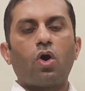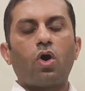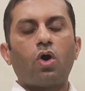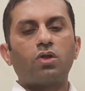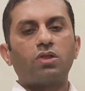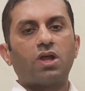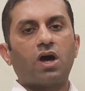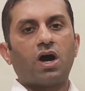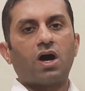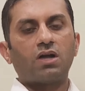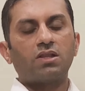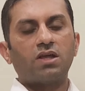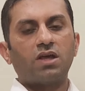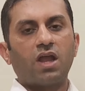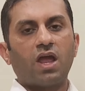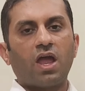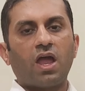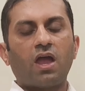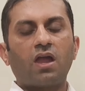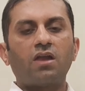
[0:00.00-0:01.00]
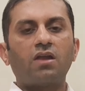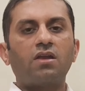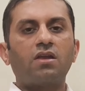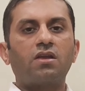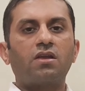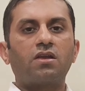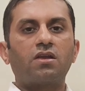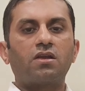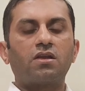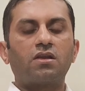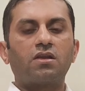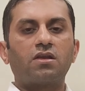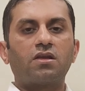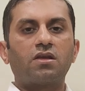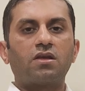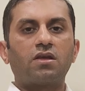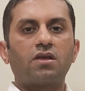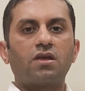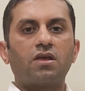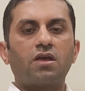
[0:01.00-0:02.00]
On the other hand,
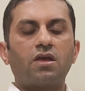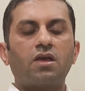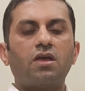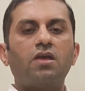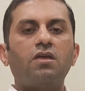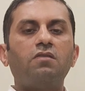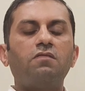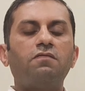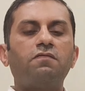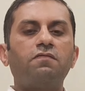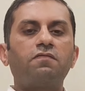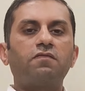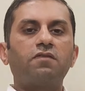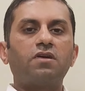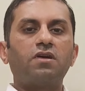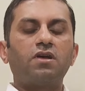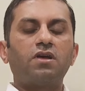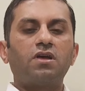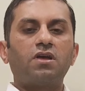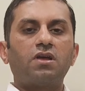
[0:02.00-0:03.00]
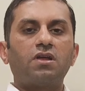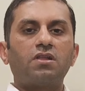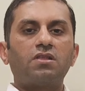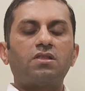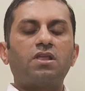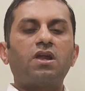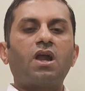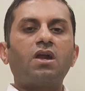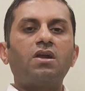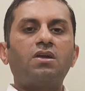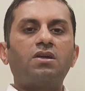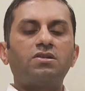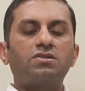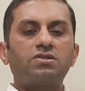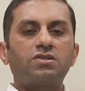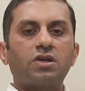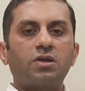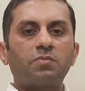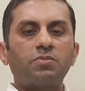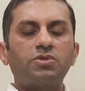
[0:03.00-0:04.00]
if there are
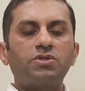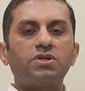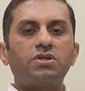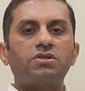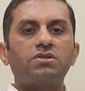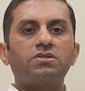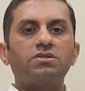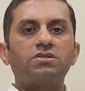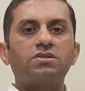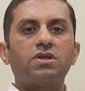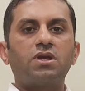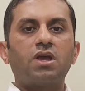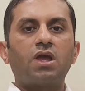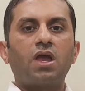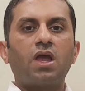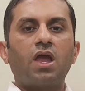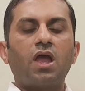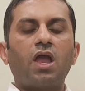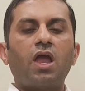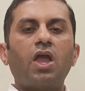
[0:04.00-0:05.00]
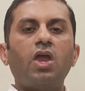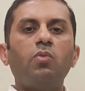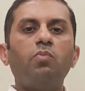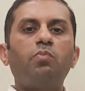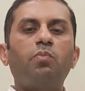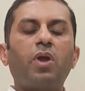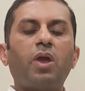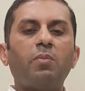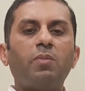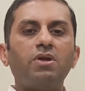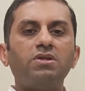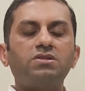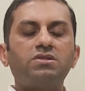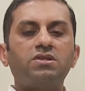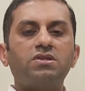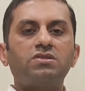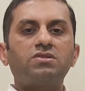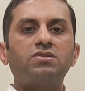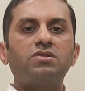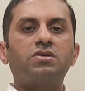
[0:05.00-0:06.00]
disruptions in payment
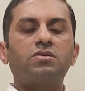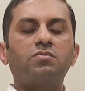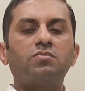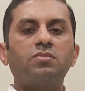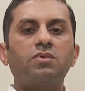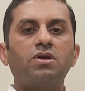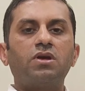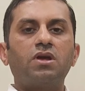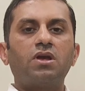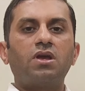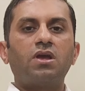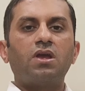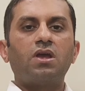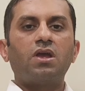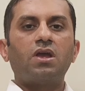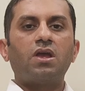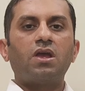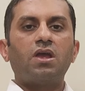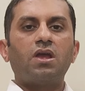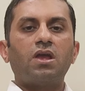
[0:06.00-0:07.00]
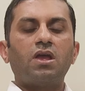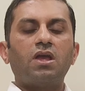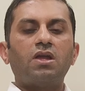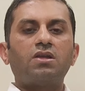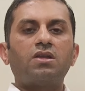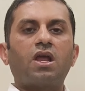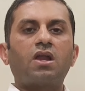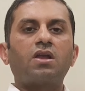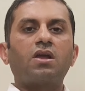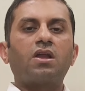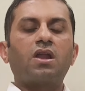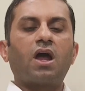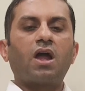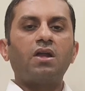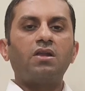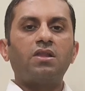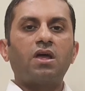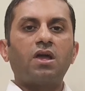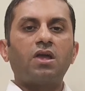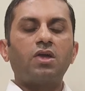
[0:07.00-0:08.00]
system, it can
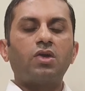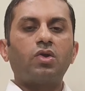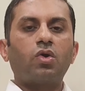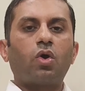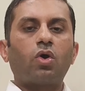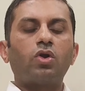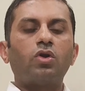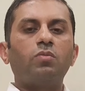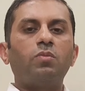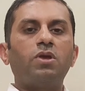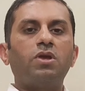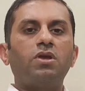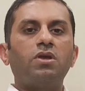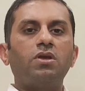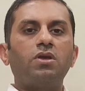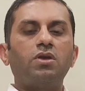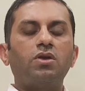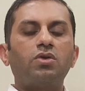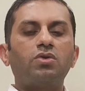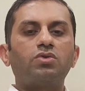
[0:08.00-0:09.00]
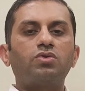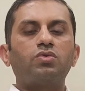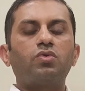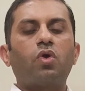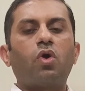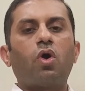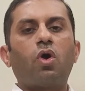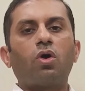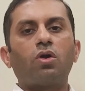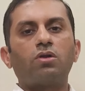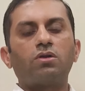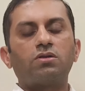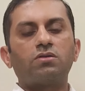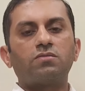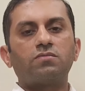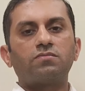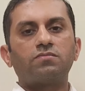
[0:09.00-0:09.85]
grind the economy to halt.